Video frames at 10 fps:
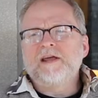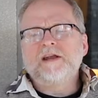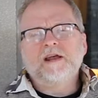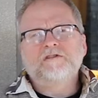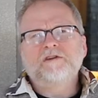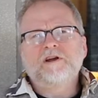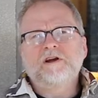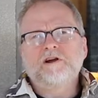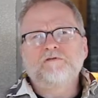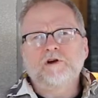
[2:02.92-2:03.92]
they can actually
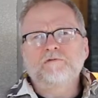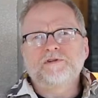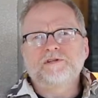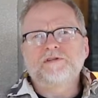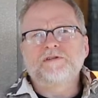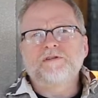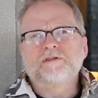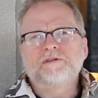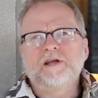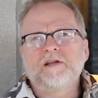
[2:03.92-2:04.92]
carry drug
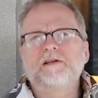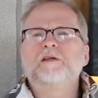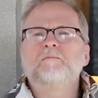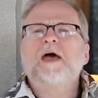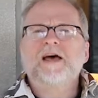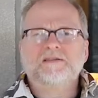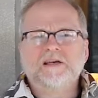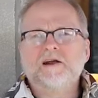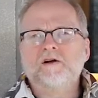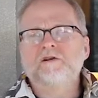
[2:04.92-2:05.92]
resistance and then pass
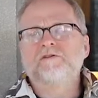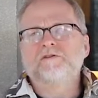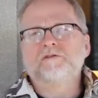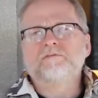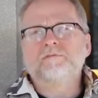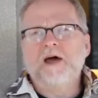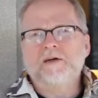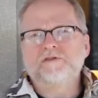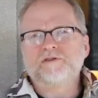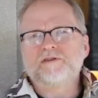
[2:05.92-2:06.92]
that on to
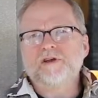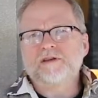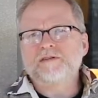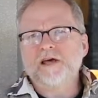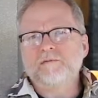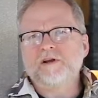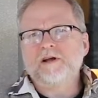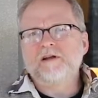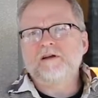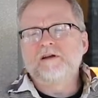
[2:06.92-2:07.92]
pathogens like
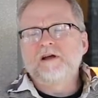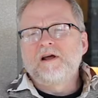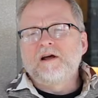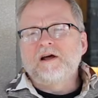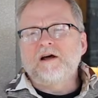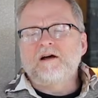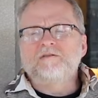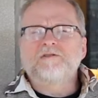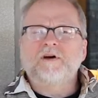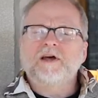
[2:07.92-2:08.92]
Salmonella.
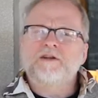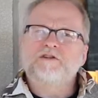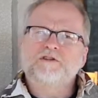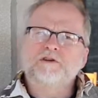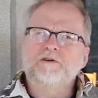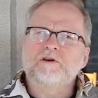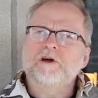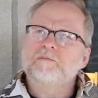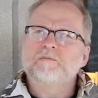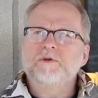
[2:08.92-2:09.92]
So I had a student
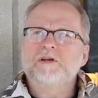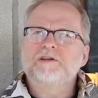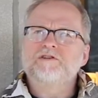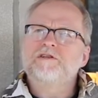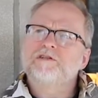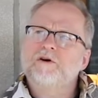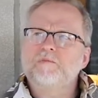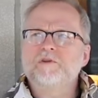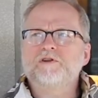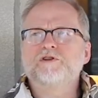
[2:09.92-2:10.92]
come to me, and she
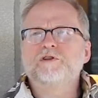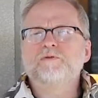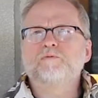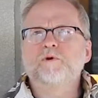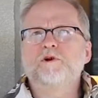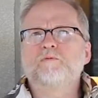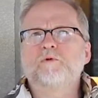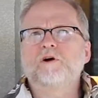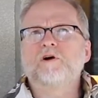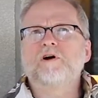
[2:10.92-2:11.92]
told me that she wanted to
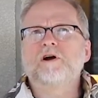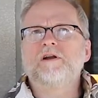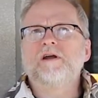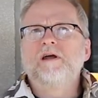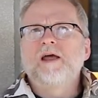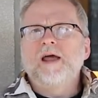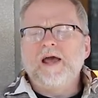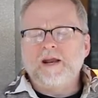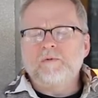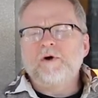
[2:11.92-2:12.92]
work on
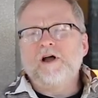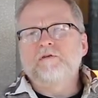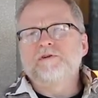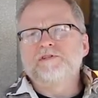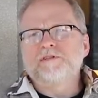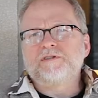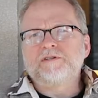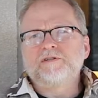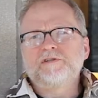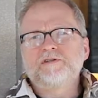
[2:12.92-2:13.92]
antibiotic
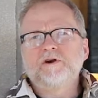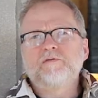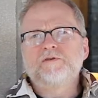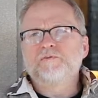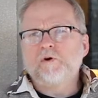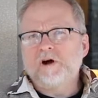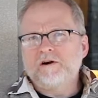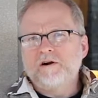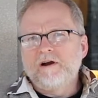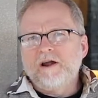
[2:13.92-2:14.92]
resistance in surface water.